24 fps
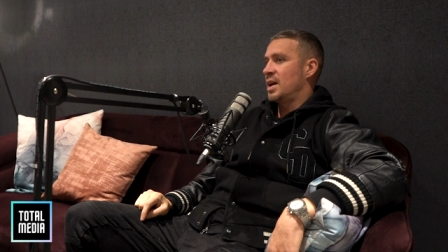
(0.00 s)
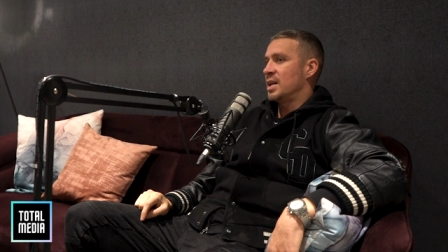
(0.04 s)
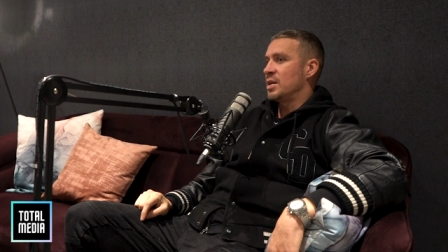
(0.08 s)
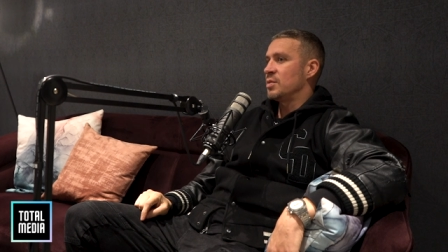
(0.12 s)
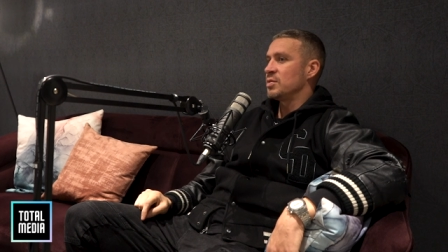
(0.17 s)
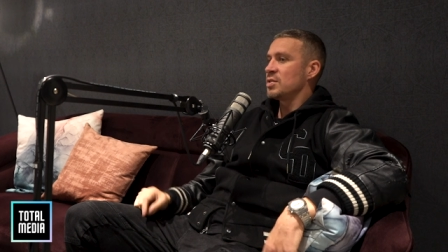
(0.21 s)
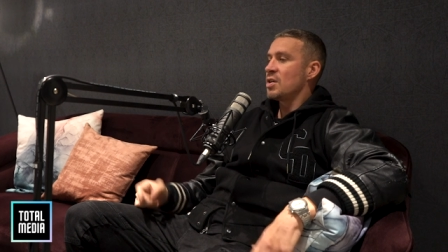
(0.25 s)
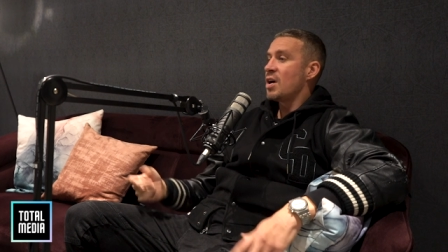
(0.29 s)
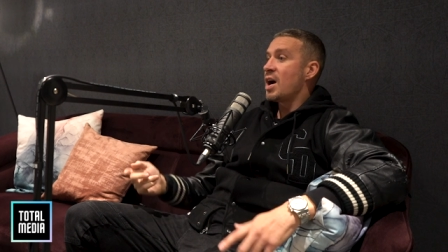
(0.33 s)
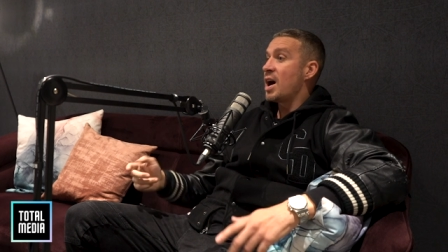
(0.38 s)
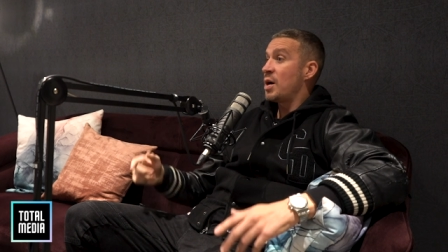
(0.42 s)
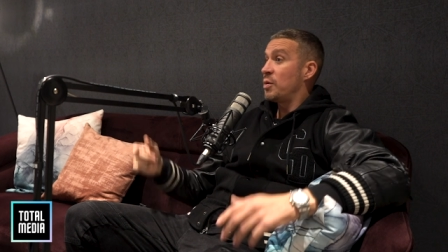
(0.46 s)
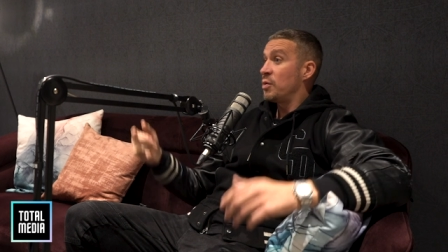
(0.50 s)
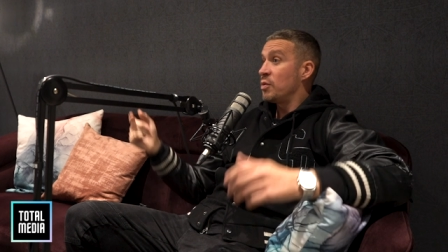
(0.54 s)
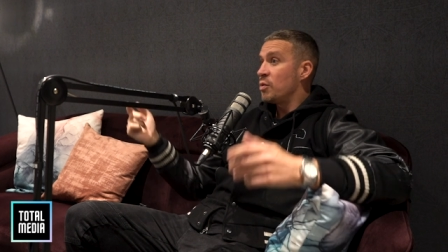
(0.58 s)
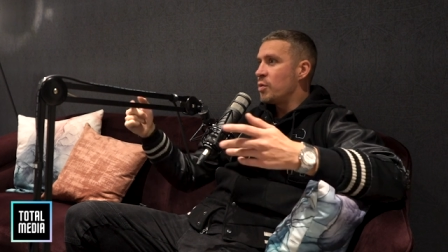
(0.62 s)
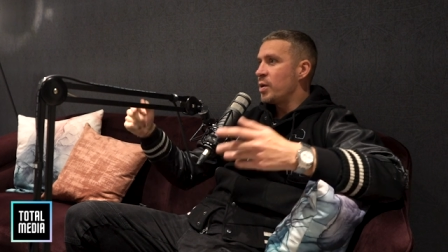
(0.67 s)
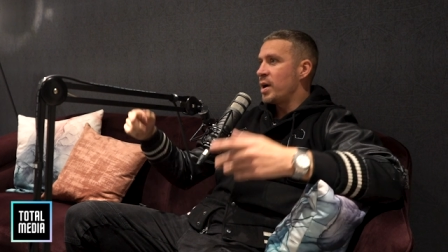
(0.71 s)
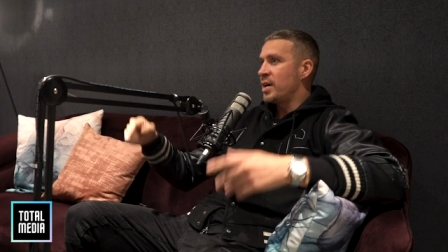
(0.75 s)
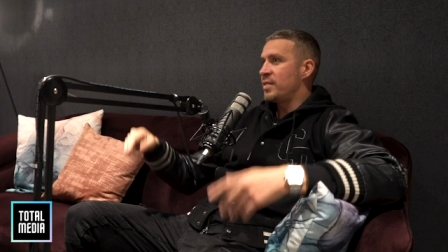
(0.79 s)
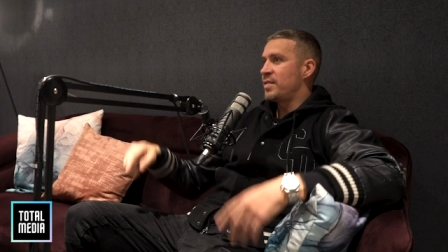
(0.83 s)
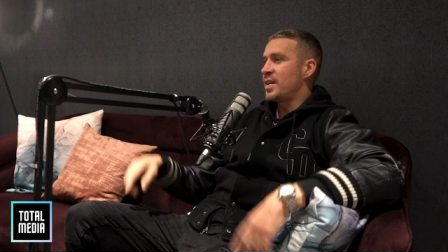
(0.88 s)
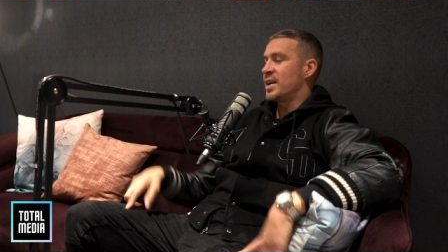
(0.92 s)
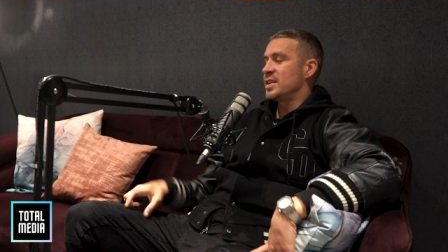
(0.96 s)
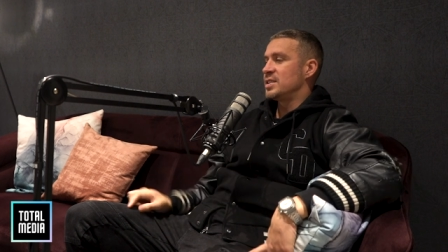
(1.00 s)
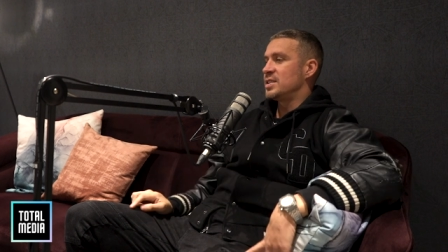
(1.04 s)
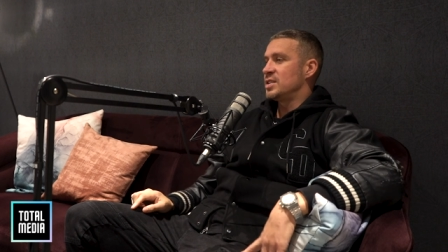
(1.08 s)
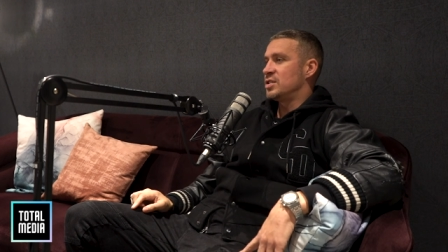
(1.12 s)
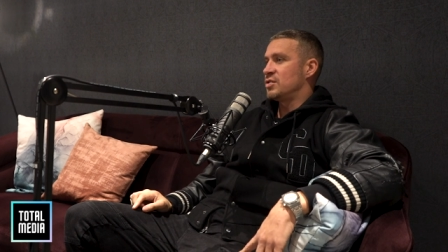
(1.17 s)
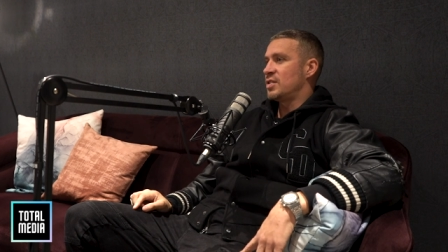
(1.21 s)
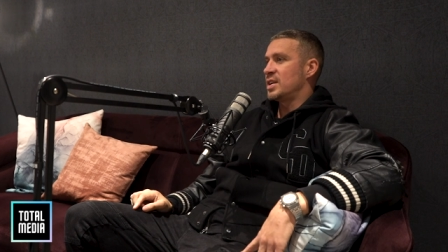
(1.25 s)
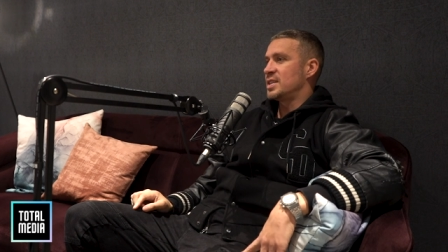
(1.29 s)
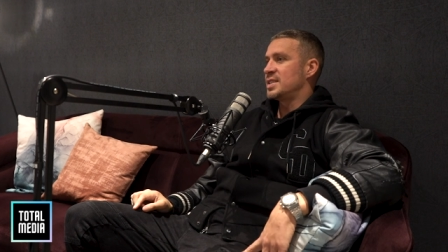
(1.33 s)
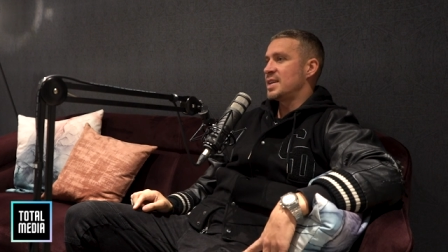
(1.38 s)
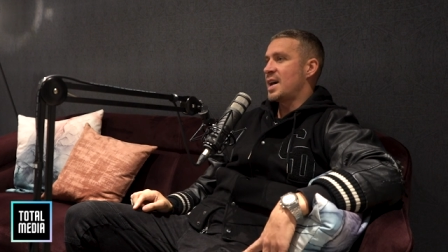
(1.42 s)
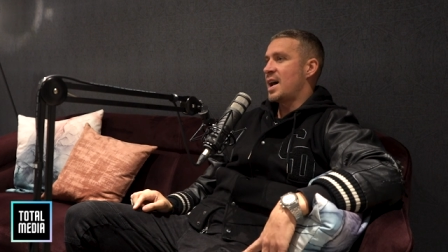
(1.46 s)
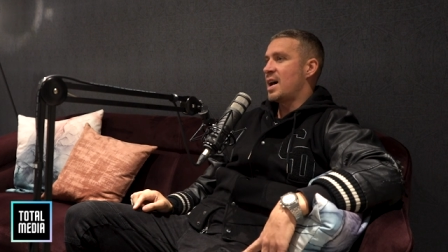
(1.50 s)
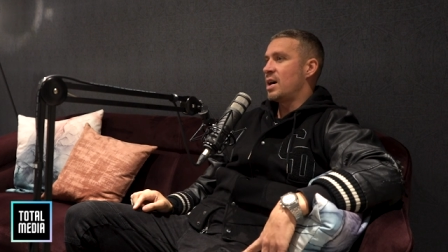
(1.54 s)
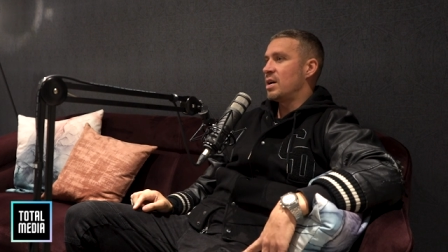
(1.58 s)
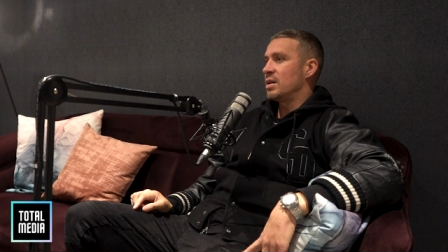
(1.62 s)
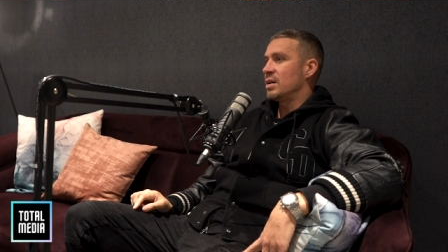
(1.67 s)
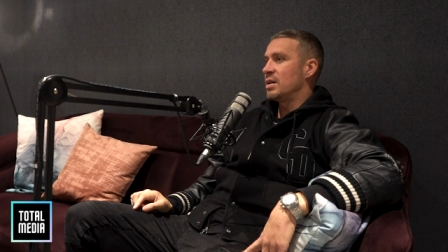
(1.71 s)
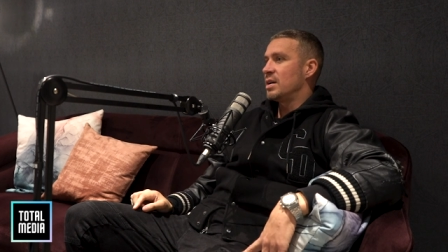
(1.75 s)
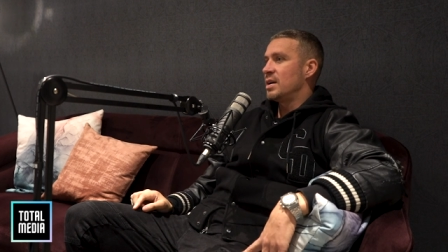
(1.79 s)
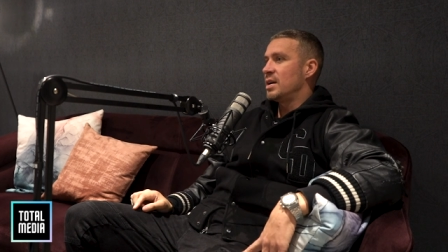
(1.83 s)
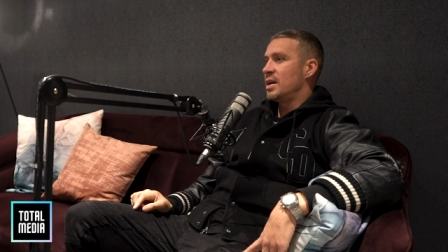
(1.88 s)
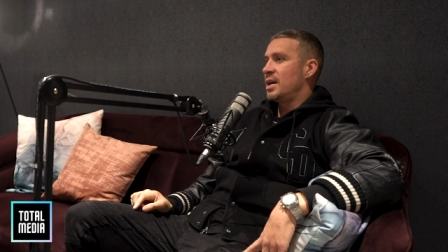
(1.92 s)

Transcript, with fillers: And it was all right, we'll wear fancy dress out.